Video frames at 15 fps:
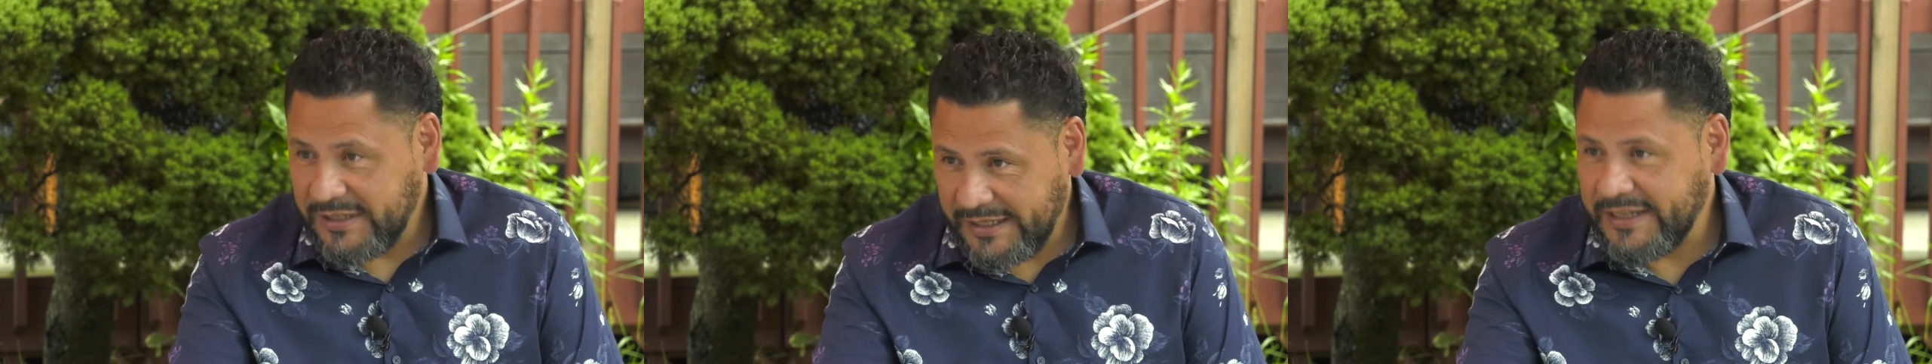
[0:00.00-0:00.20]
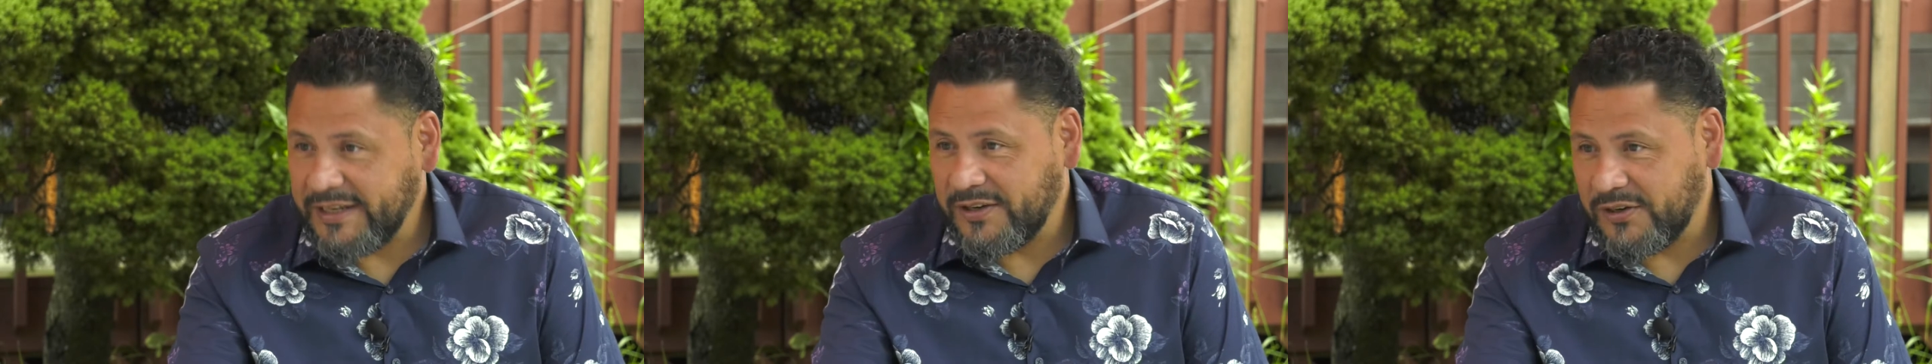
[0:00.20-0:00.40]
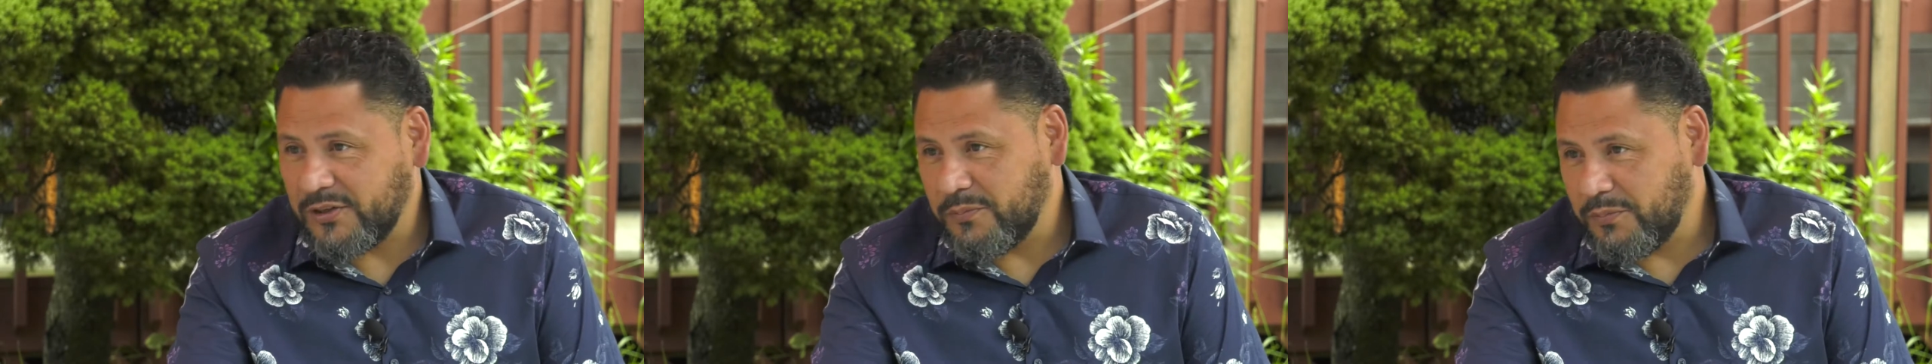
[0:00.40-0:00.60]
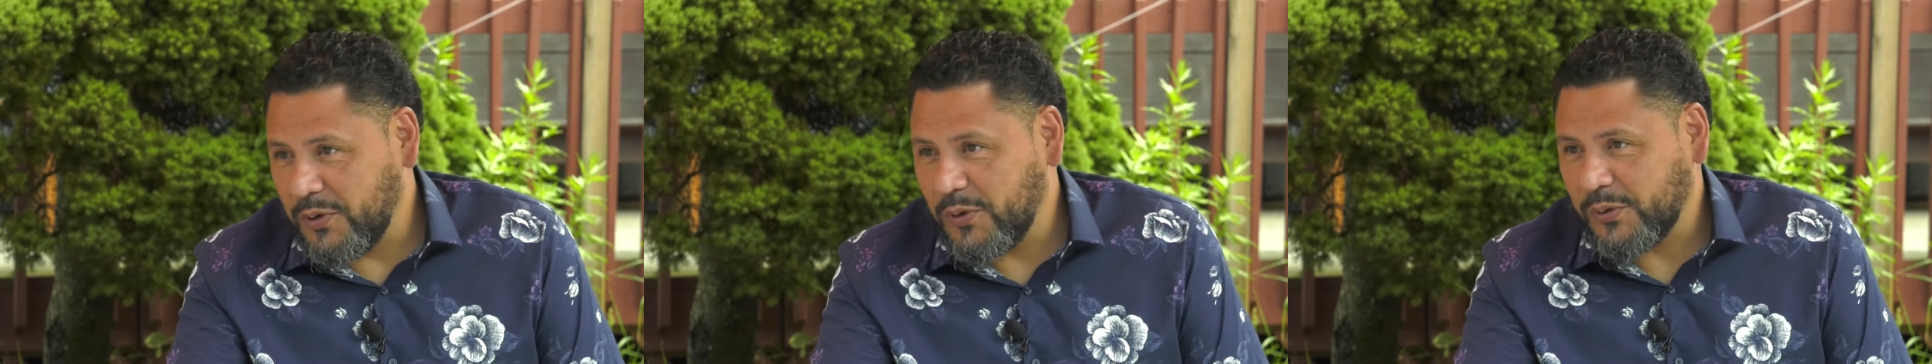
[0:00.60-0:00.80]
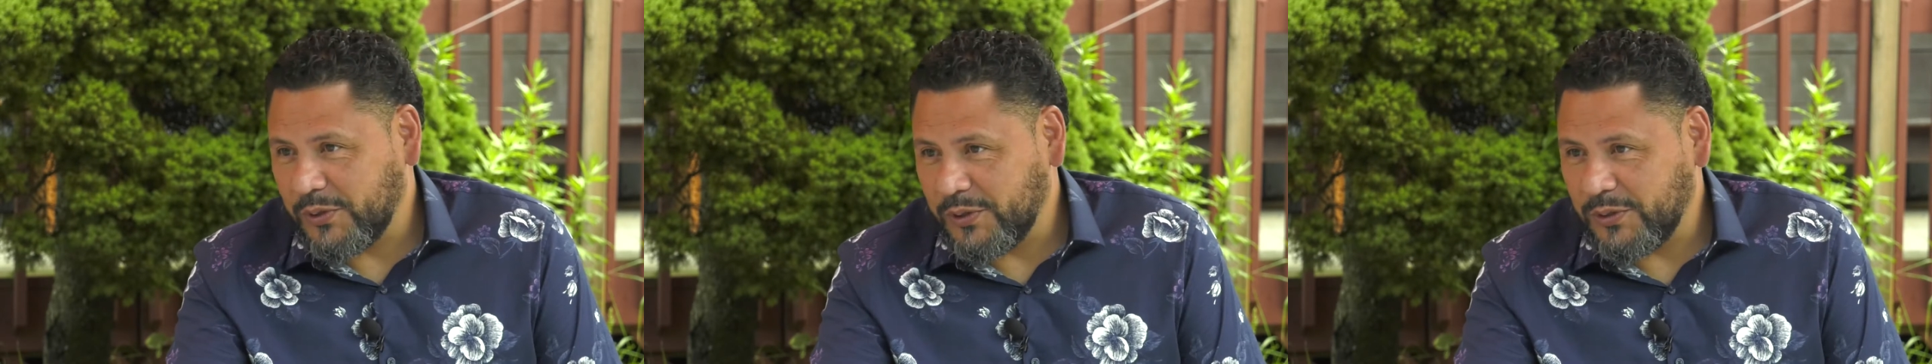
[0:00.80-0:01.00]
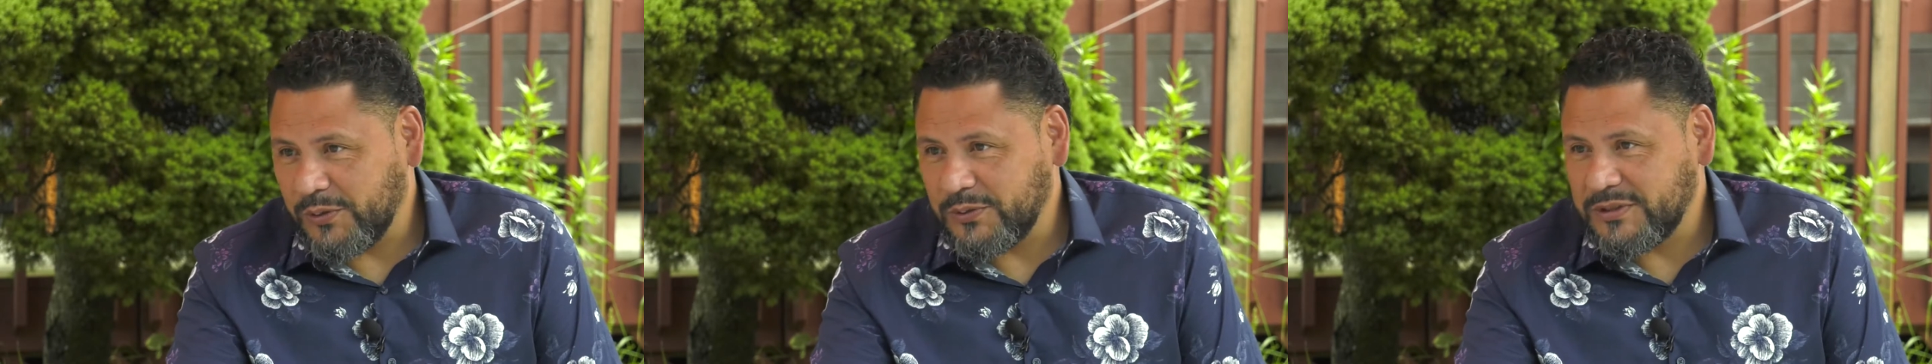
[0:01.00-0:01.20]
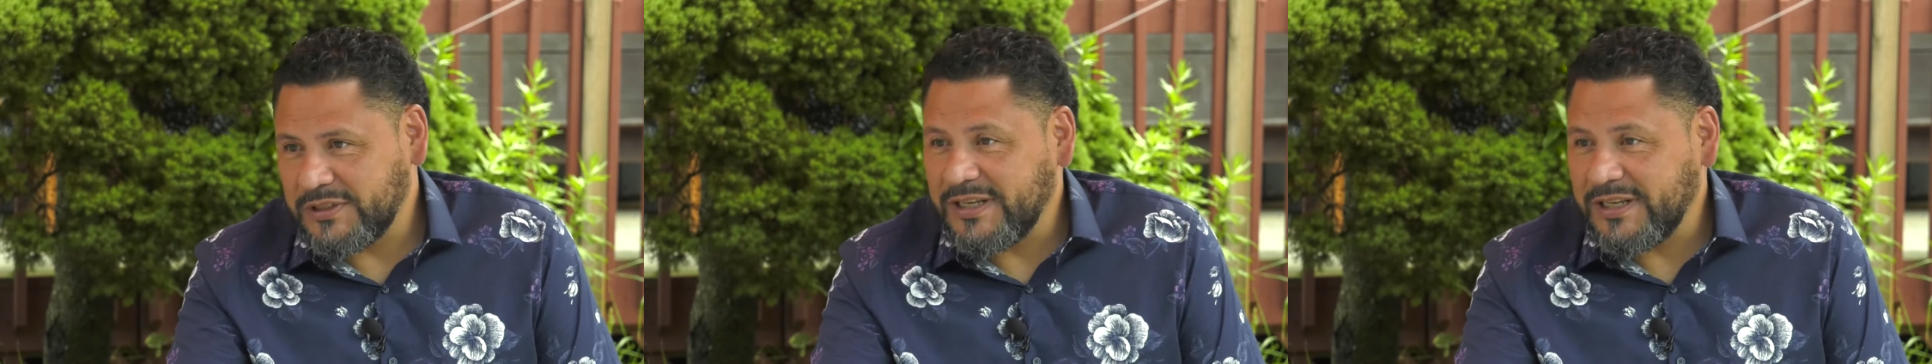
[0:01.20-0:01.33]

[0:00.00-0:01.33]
here in the Poconos,